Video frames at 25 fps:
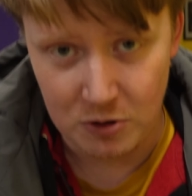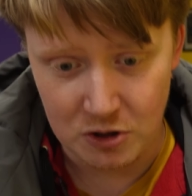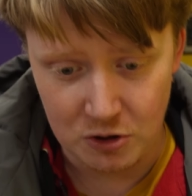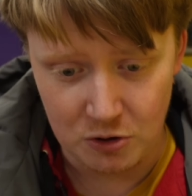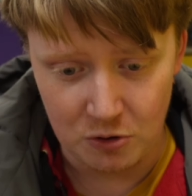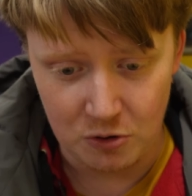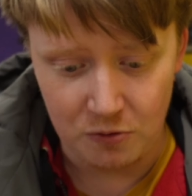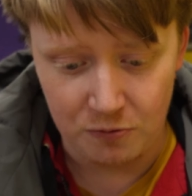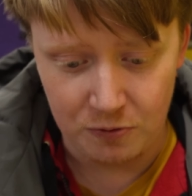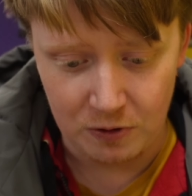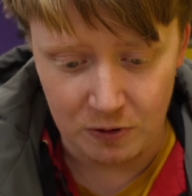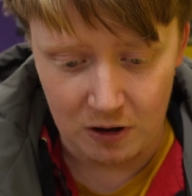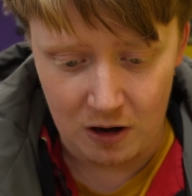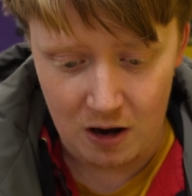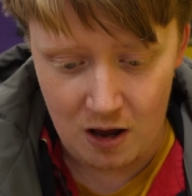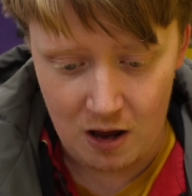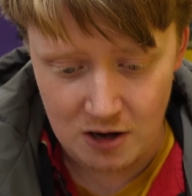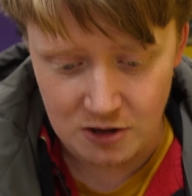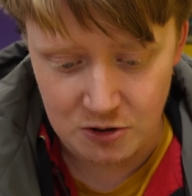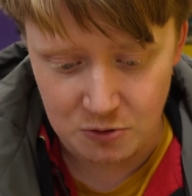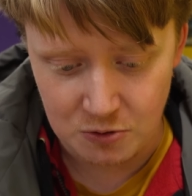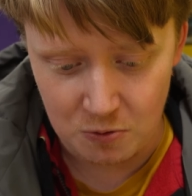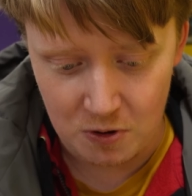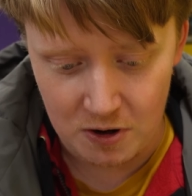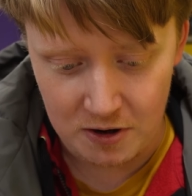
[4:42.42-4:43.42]
to do for the
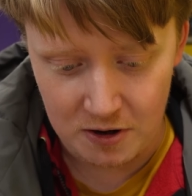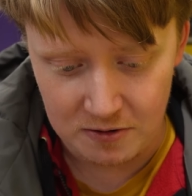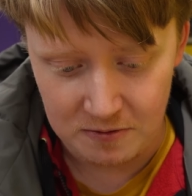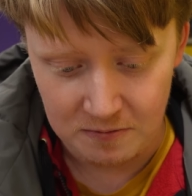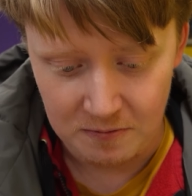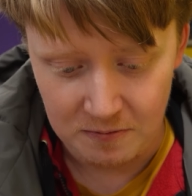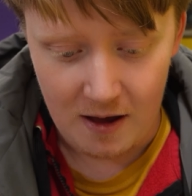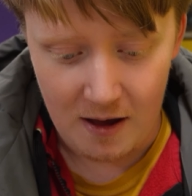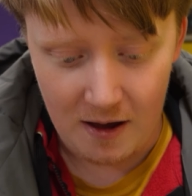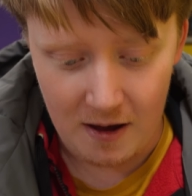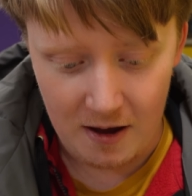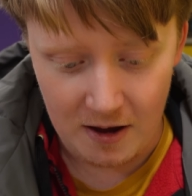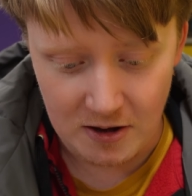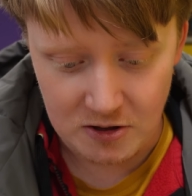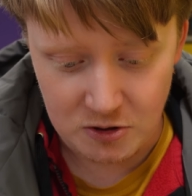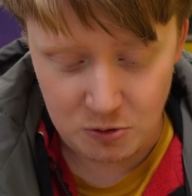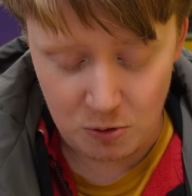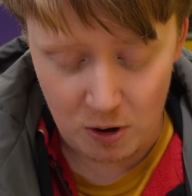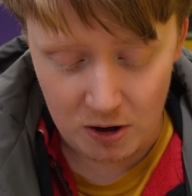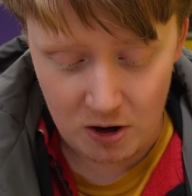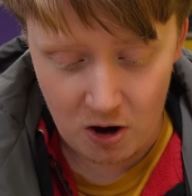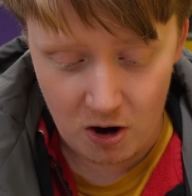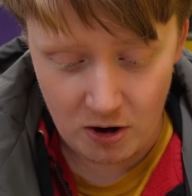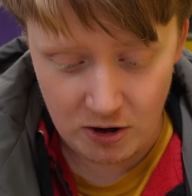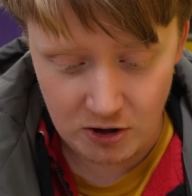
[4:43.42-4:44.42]
last one, so
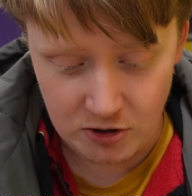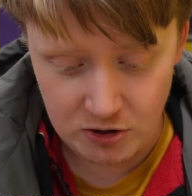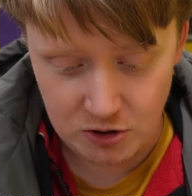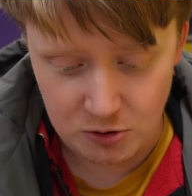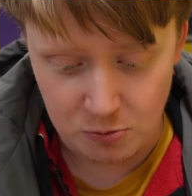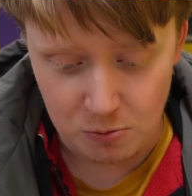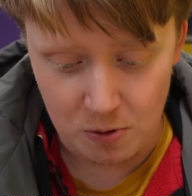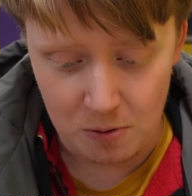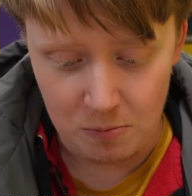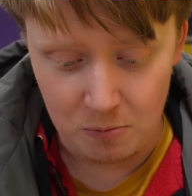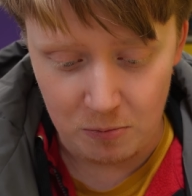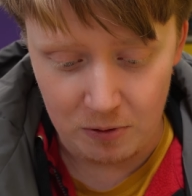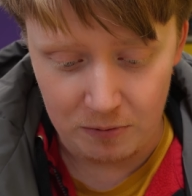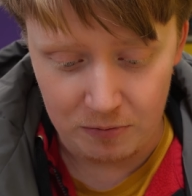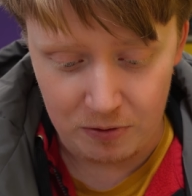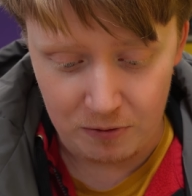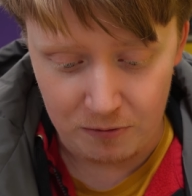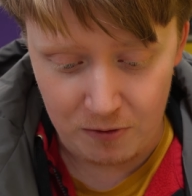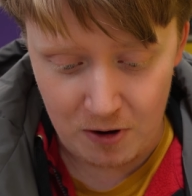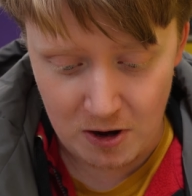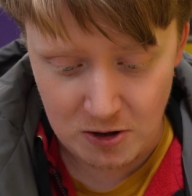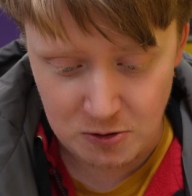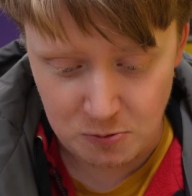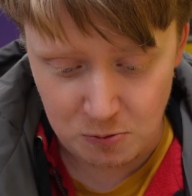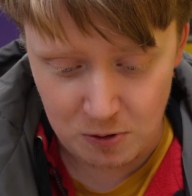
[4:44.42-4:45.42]
I kind of just went with the
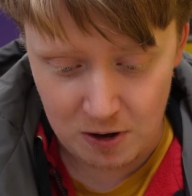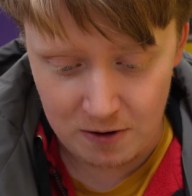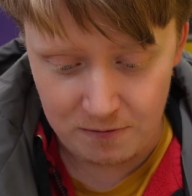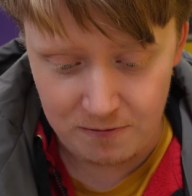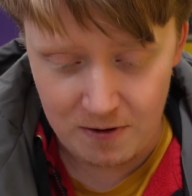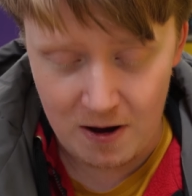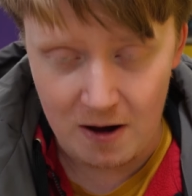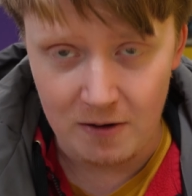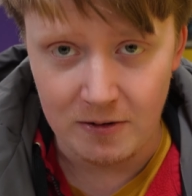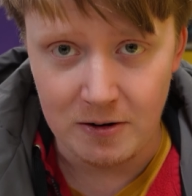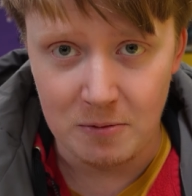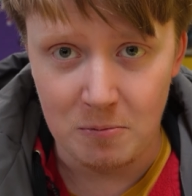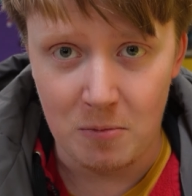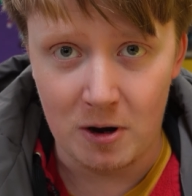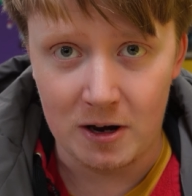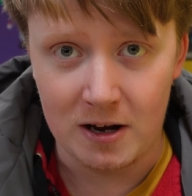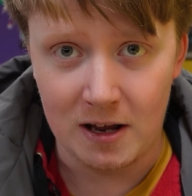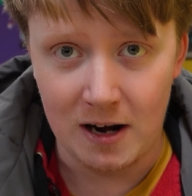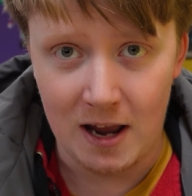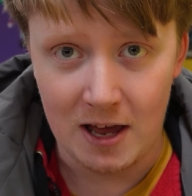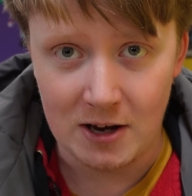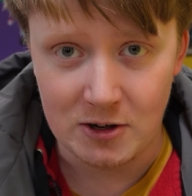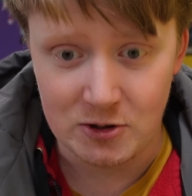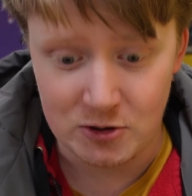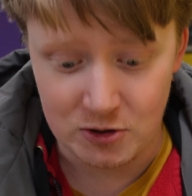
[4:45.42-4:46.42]
first one I found in my
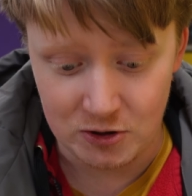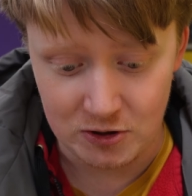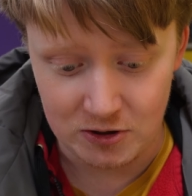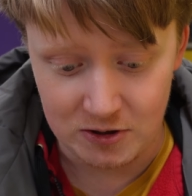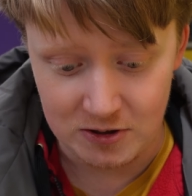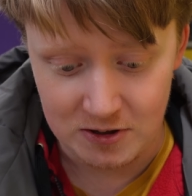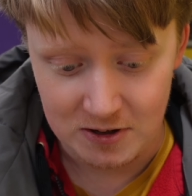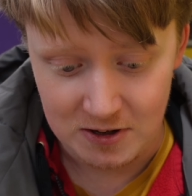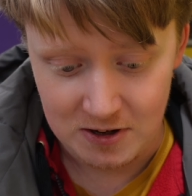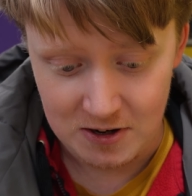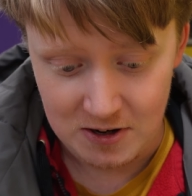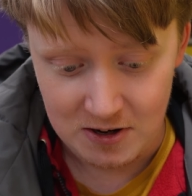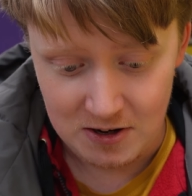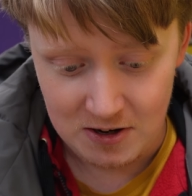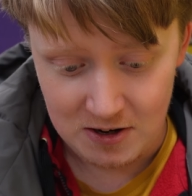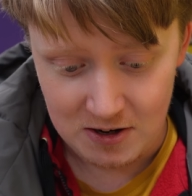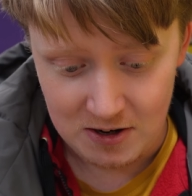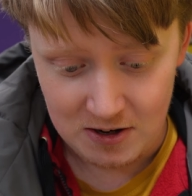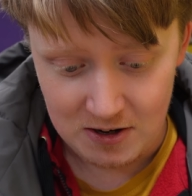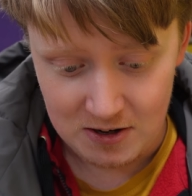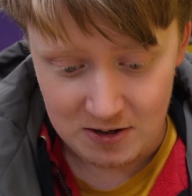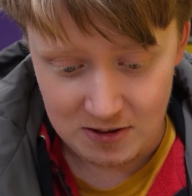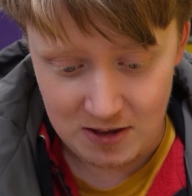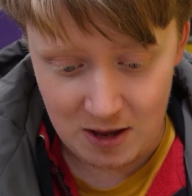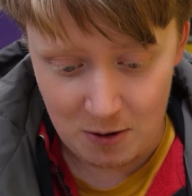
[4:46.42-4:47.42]
collection.
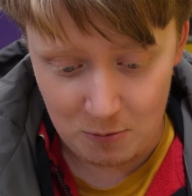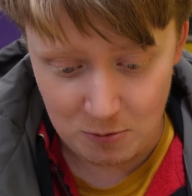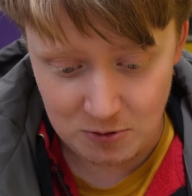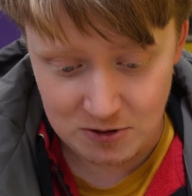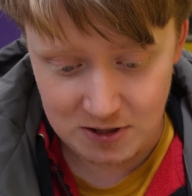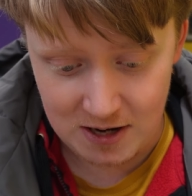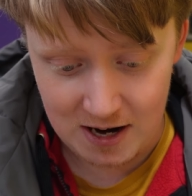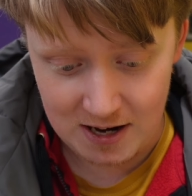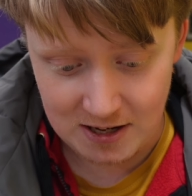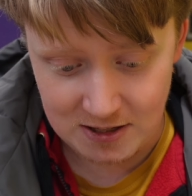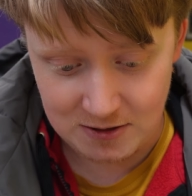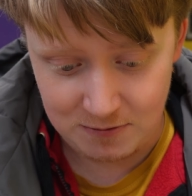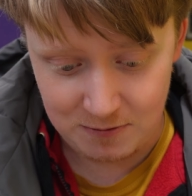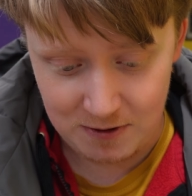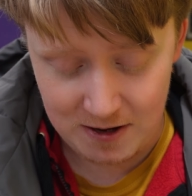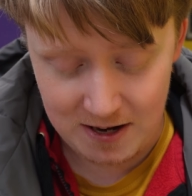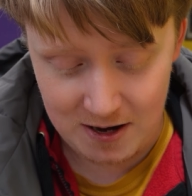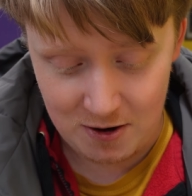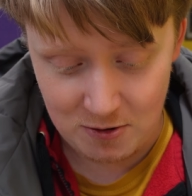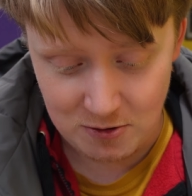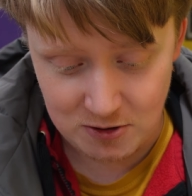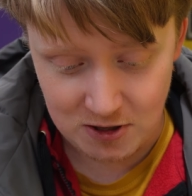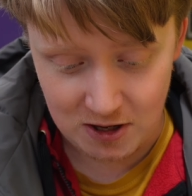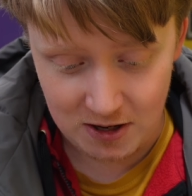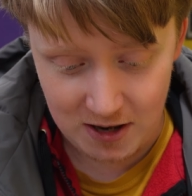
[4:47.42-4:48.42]
That was an XV. I
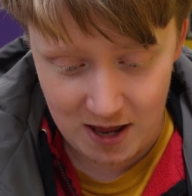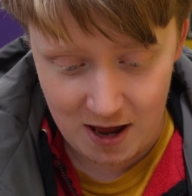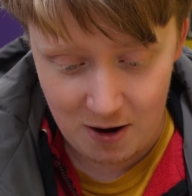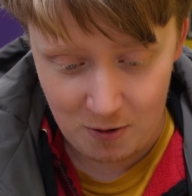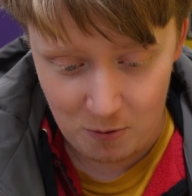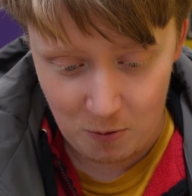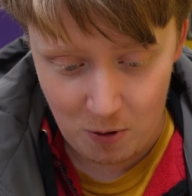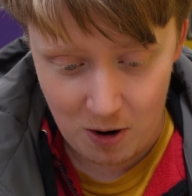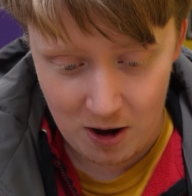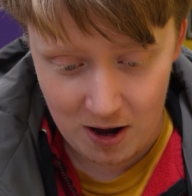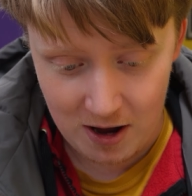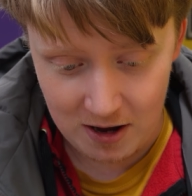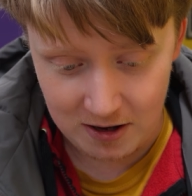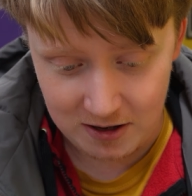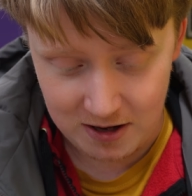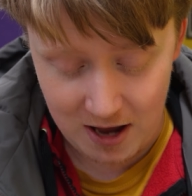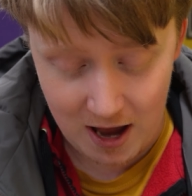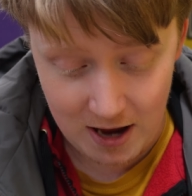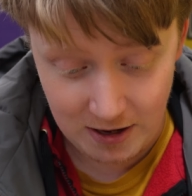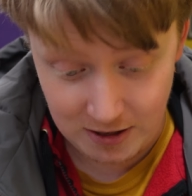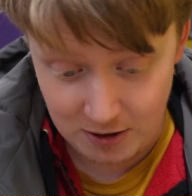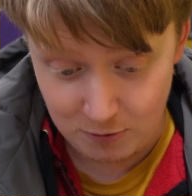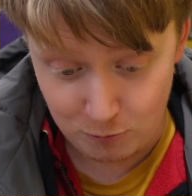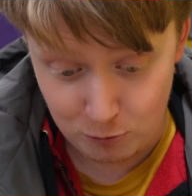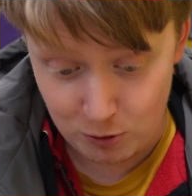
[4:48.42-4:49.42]
was like, that'll work,
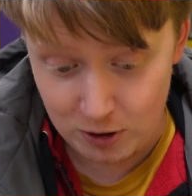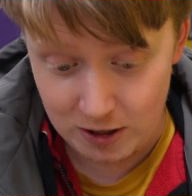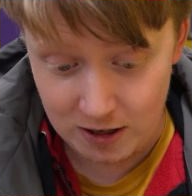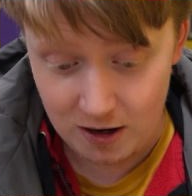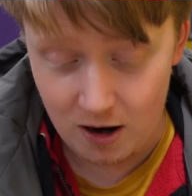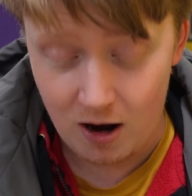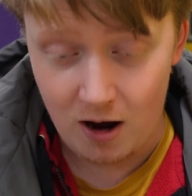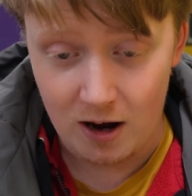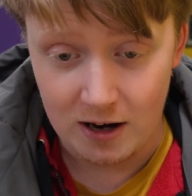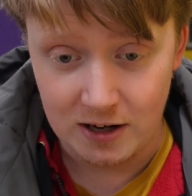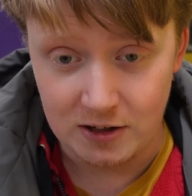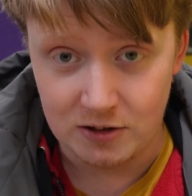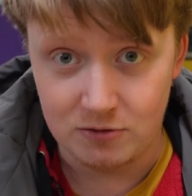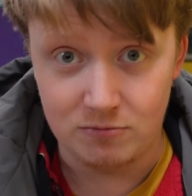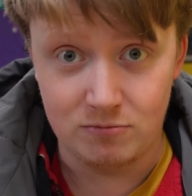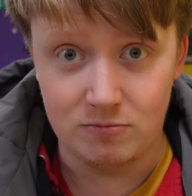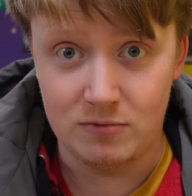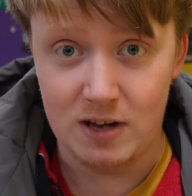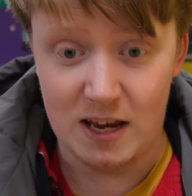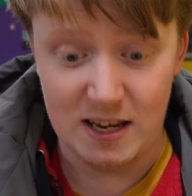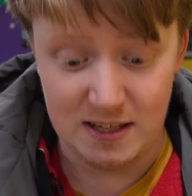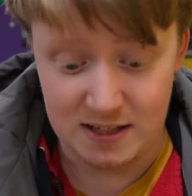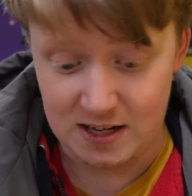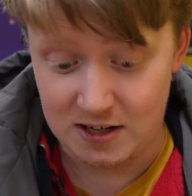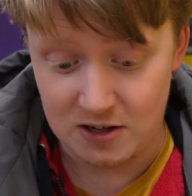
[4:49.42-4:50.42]
and
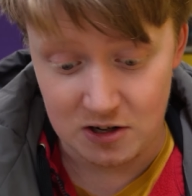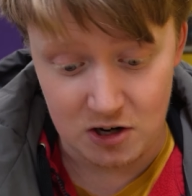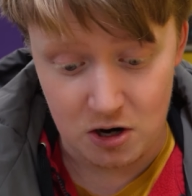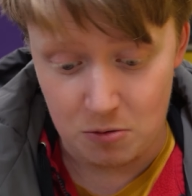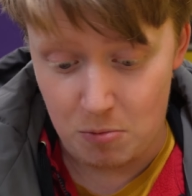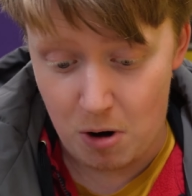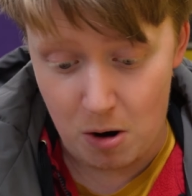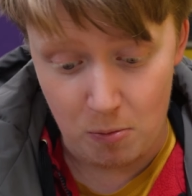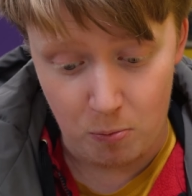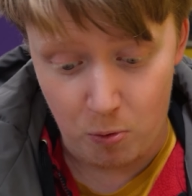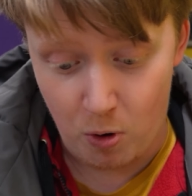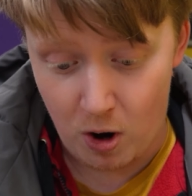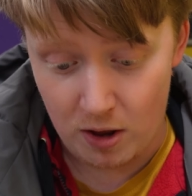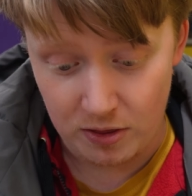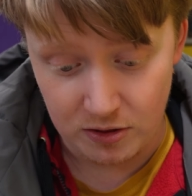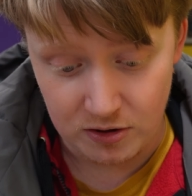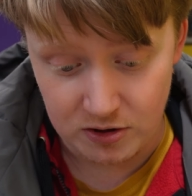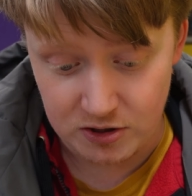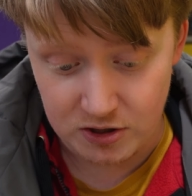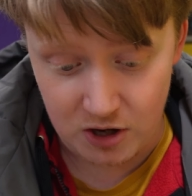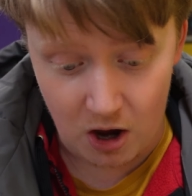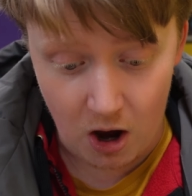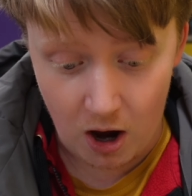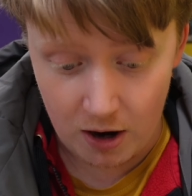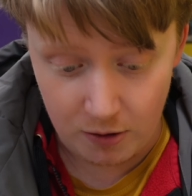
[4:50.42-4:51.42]
it didn't come up once,
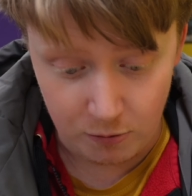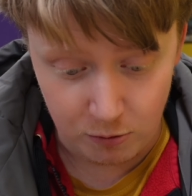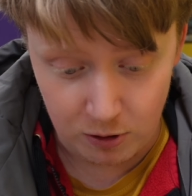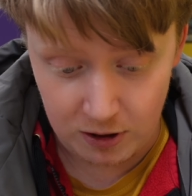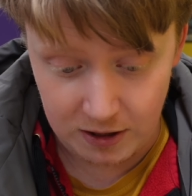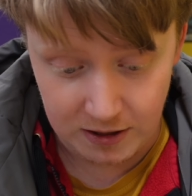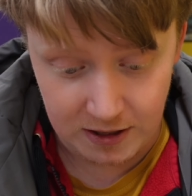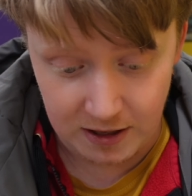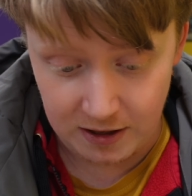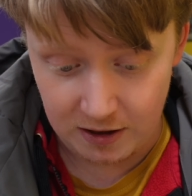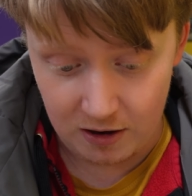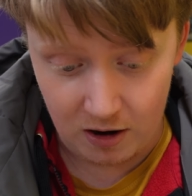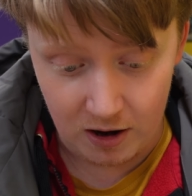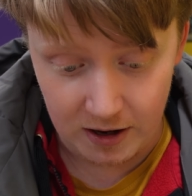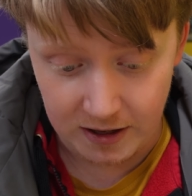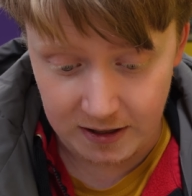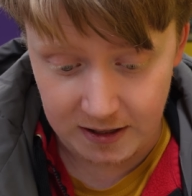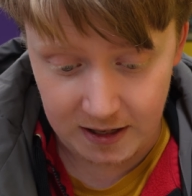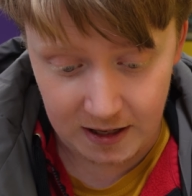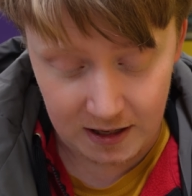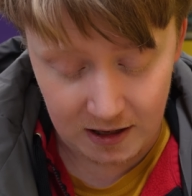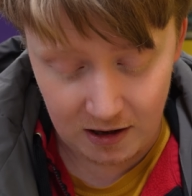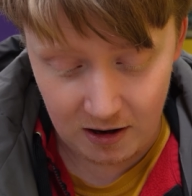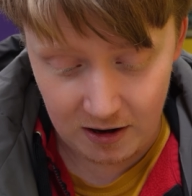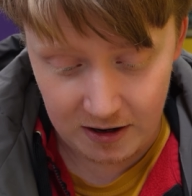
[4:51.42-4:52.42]
so I really didn't like
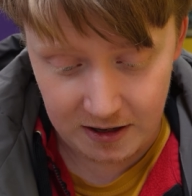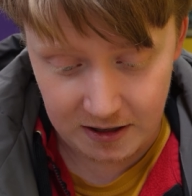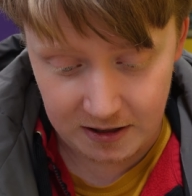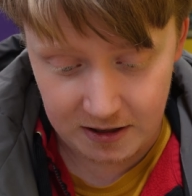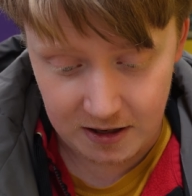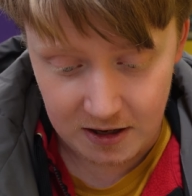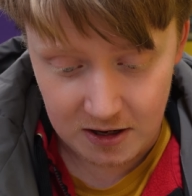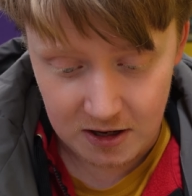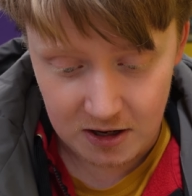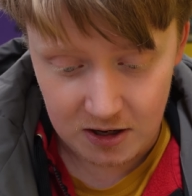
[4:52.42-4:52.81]
it. Like,